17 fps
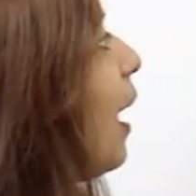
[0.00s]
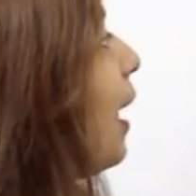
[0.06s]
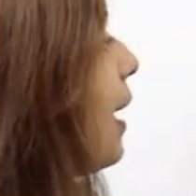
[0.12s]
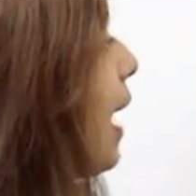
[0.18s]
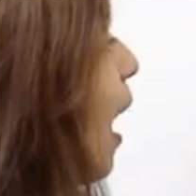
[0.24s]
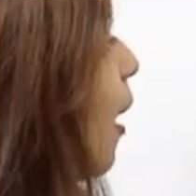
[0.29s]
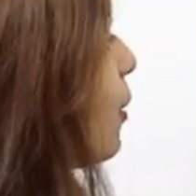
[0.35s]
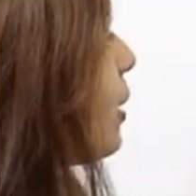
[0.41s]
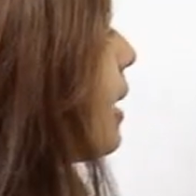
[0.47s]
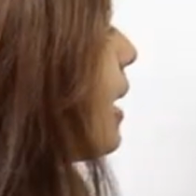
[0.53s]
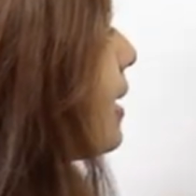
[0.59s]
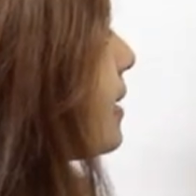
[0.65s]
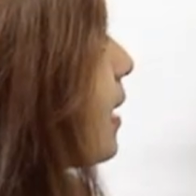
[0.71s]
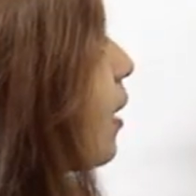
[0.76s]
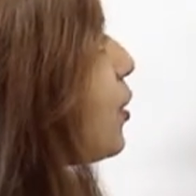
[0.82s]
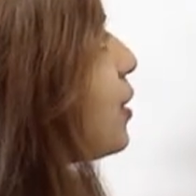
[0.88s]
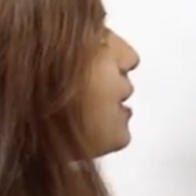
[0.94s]
Now,
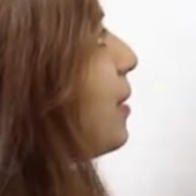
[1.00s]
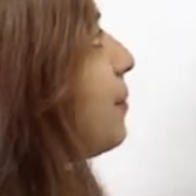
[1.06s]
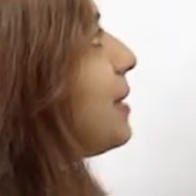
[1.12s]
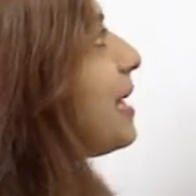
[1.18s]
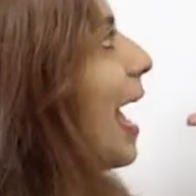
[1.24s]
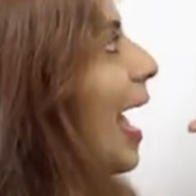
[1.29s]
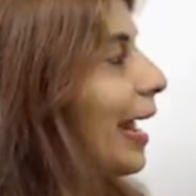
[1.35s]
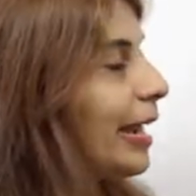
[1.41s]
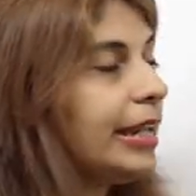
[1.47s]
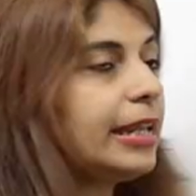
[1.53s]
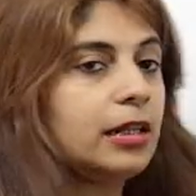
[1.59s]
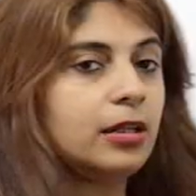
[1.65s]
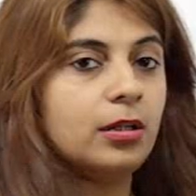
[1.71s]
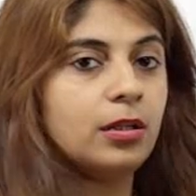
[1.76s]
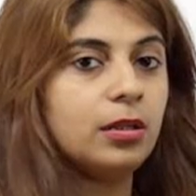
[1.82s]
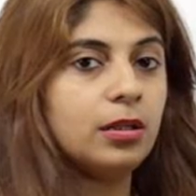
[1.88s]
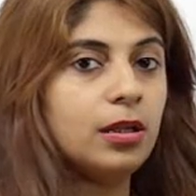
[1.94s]
these are some
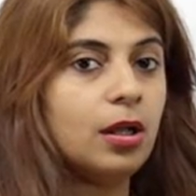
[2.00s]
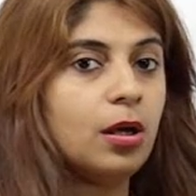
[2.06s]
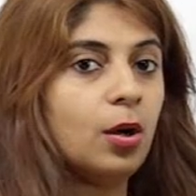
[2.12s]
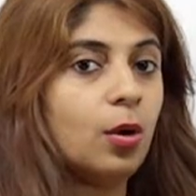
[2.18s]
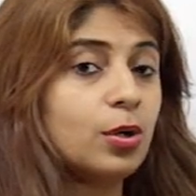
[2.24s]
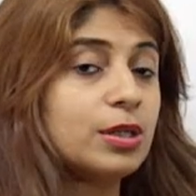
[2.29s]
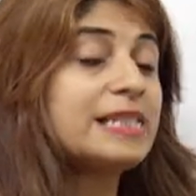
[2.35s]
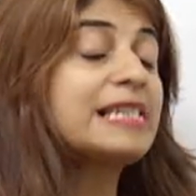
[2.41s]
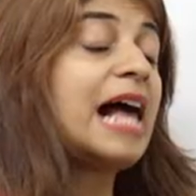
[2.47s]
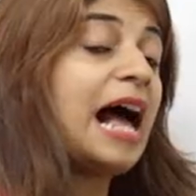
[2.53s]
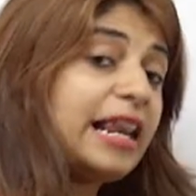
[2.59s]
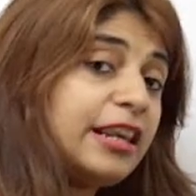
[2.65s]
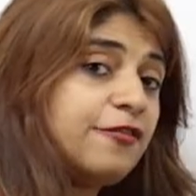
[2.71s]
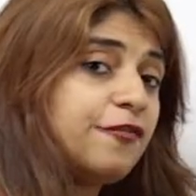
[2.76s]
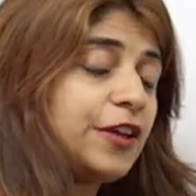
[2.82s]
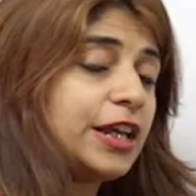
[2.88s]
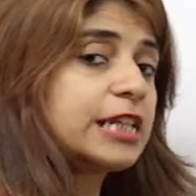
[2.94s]
technical or
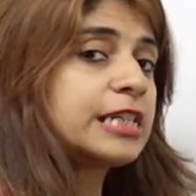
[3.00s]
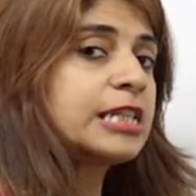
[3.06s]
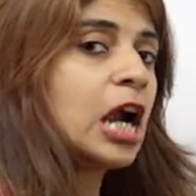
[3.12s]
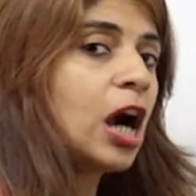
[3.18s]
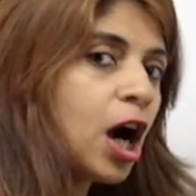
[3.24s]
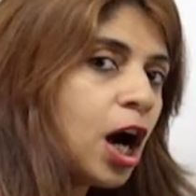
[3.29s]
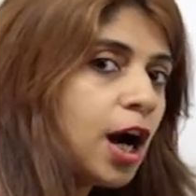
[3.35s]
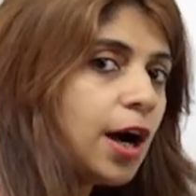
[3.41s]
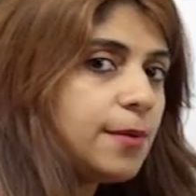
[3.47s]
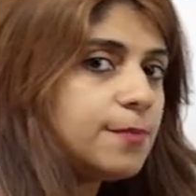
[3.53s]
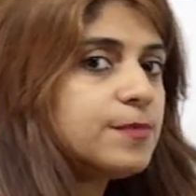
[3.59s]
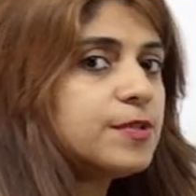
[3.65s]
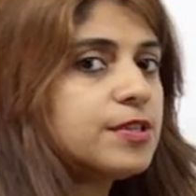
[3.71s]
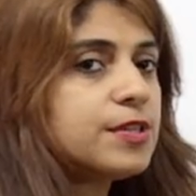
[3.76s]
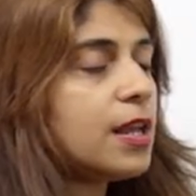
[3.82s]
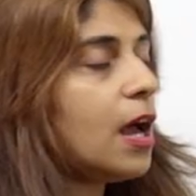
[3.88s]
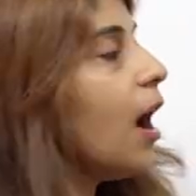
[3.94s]
scientific
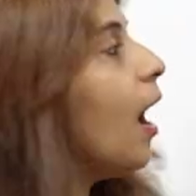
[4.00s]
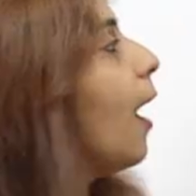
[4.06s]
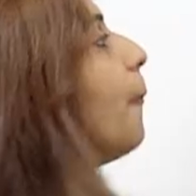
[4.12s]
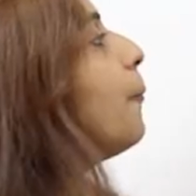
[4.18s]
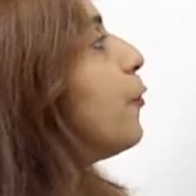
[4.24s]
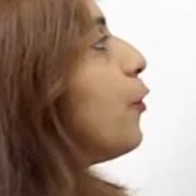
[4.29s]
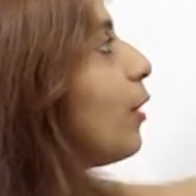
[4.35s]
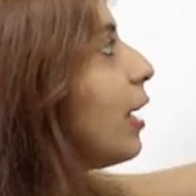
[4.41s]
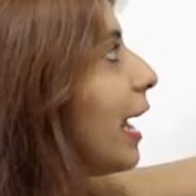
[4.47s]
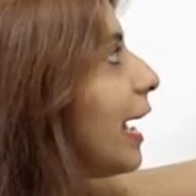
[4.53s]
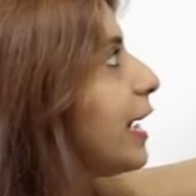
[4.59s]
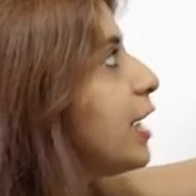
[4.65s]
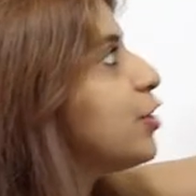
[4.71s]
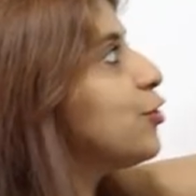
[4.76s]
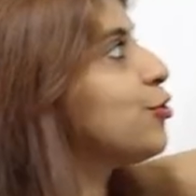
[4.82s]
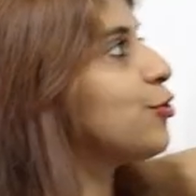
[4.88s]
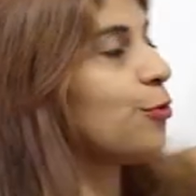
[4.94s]
terms
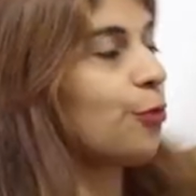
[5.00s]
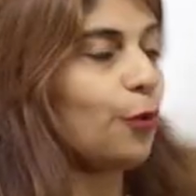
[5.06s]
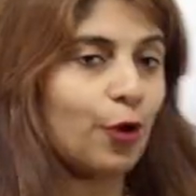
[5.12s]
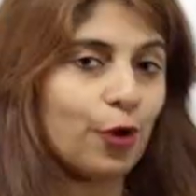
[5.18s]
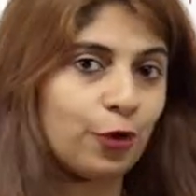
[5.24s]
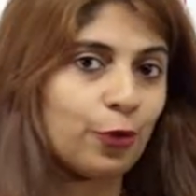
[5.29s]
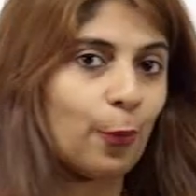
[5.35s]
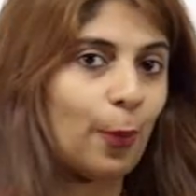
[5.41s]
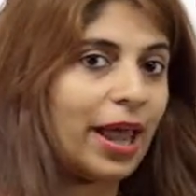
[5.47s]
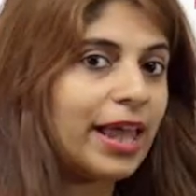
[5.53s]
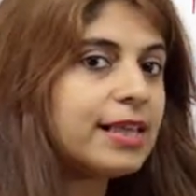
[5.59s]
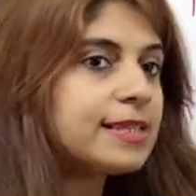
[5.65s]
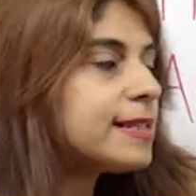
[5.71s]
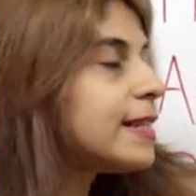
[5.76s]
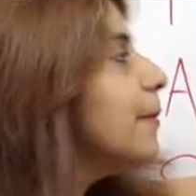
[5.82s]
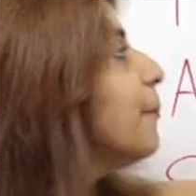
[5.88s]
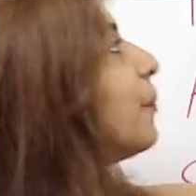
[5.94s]
related to
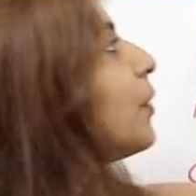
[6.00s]
earthquakes.